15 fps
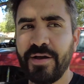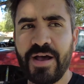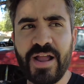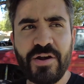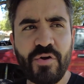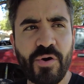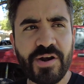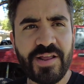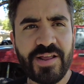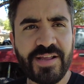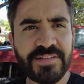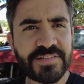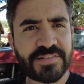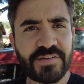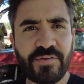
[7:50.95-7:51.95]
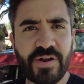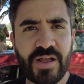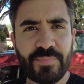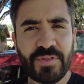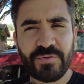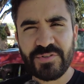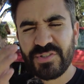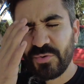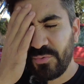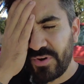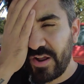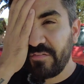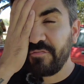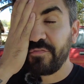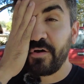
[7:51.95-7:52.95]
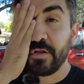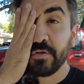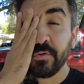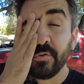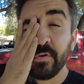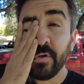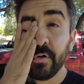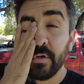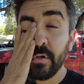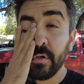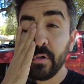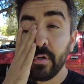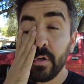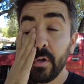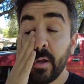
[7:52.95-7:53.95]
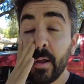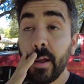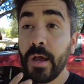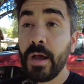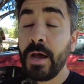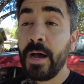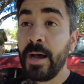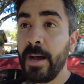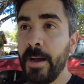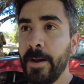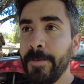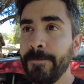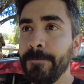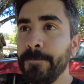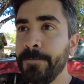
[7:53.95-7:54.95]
Instagram, there was someone I followed, I